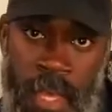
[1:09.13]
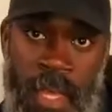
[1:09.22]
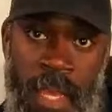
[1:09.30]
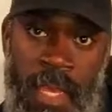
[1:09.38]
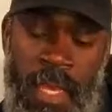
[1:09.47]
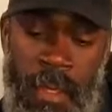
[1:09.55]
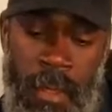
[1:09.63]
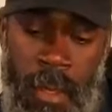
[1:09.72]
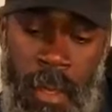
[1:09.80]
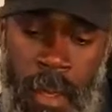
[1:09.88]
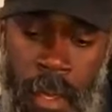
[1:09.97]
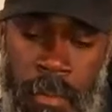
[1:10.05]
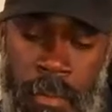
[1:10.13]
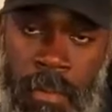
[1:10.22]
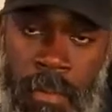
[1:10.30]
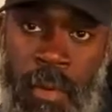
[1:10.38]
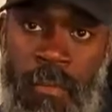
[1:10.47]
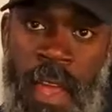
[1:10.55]
they
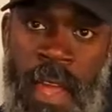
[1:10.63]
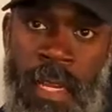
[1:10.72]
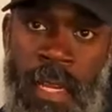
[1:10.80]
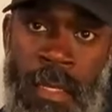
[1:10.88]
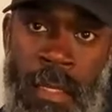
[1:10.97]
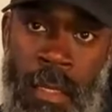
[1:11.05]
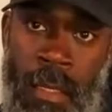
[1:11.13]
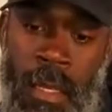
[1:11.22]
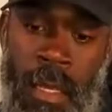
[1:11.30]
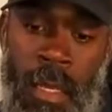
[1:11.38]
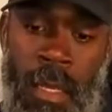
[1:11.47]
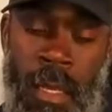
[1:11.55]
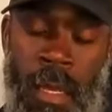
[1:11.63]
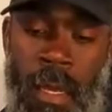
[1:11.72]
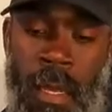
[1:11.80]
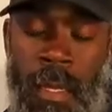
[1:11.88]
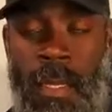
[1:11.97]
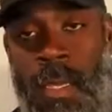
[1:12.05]
provided,
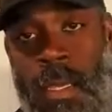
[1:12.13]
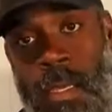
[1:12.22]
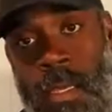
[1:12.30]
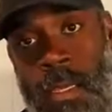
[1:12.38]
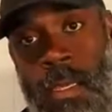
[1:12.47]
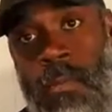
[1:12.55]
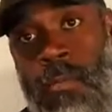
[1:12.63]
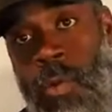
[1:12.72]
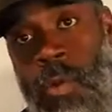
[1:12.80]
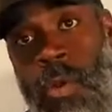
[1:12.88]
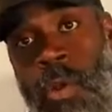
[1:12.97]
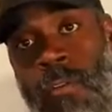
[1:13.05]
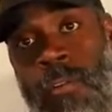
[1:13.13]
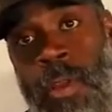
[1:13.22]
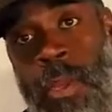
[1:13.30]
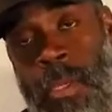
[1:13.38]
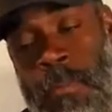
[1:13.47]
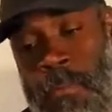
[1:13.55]
and we'll go over it
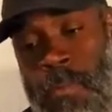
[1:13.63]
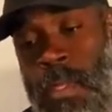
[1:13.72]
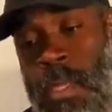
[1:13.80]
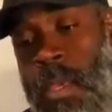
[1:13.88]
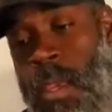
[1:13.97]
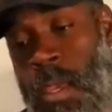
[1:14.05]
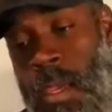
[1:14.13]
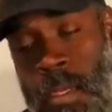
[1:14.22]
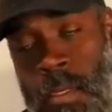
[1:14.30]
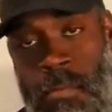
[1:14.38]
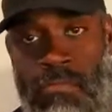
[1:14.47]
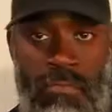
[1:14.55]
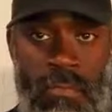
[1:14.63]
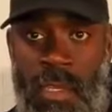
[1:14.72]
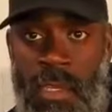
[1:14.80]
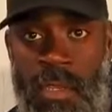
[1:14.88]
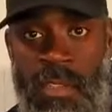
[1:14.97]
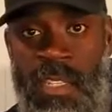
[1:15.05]
and
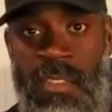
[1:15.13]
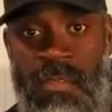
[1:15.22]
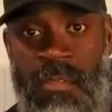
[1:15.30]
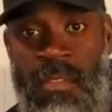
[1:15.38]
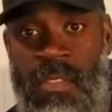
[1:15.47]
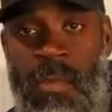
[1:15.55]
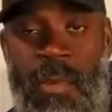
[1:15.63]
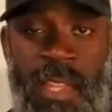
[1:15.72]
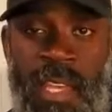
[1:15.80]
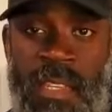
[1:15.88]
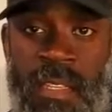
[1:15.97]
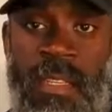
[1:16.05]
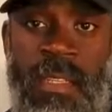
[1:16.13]
just see what they say.